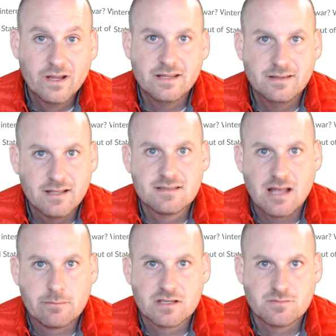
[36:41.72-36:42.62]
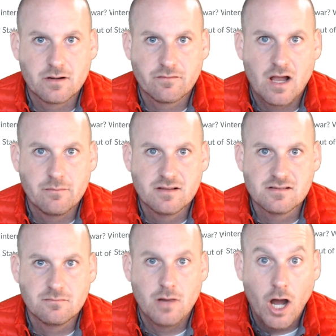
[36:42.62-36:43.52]
did stop the spread of
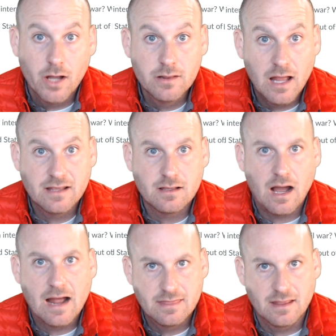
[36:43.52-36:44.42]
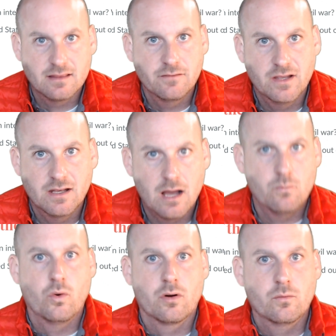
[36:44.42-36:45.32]
communism. Unlike, I think, the
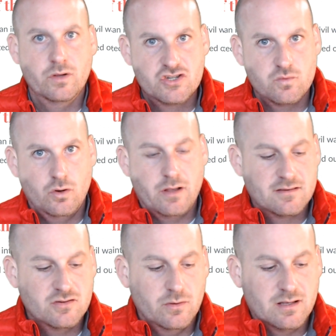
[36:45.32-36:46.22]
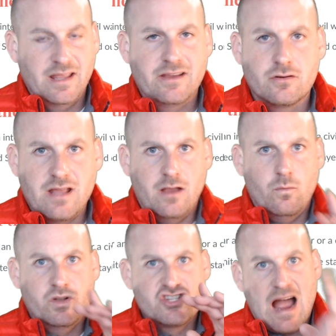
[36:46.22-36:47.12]
Vietnam War, which we'll get to at a later date,
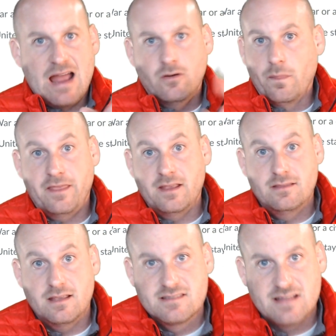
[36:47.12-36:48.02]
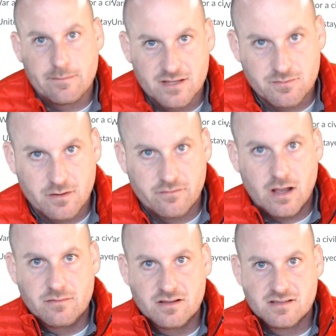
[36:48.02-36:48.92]
which I don't think did stop the spread of
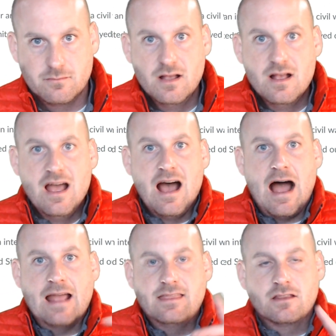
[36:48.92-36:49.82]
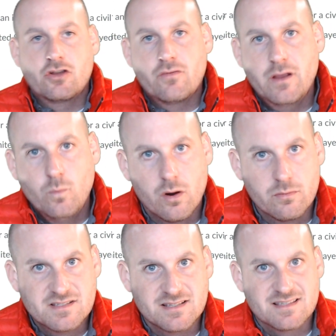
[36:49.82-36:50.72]
communism. I think the Korean War
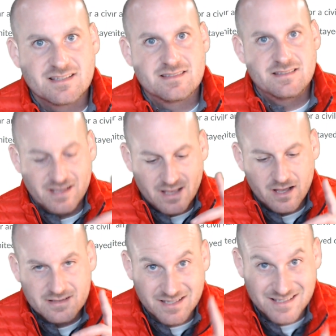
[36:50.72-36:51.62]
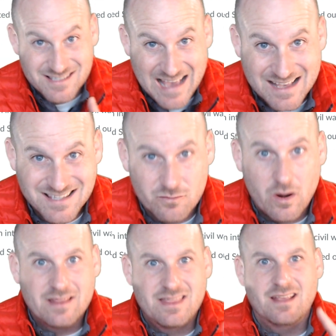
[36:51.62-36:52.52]
was a success,
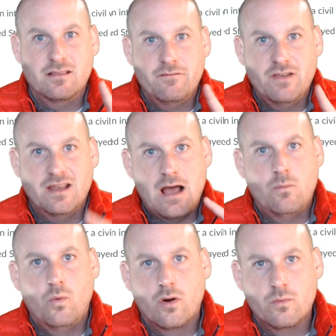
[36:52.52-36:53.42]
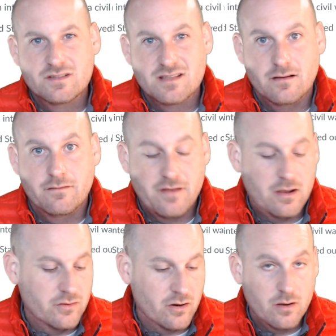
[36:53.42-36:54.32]
where I think the Vietnam War was a
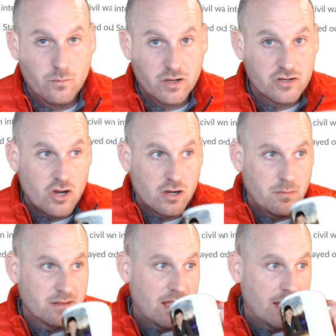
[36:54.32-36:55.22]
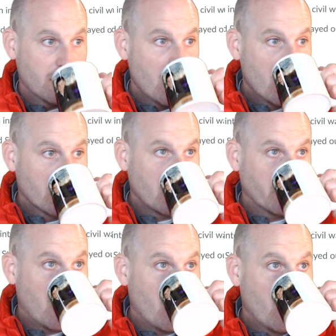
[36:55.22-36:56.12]
failure. And we're going to talk about that
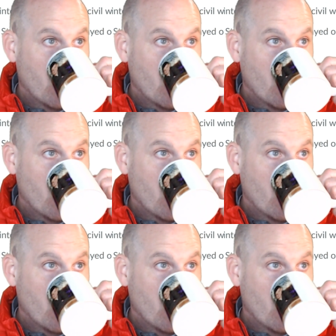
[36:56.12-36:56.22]
coming up.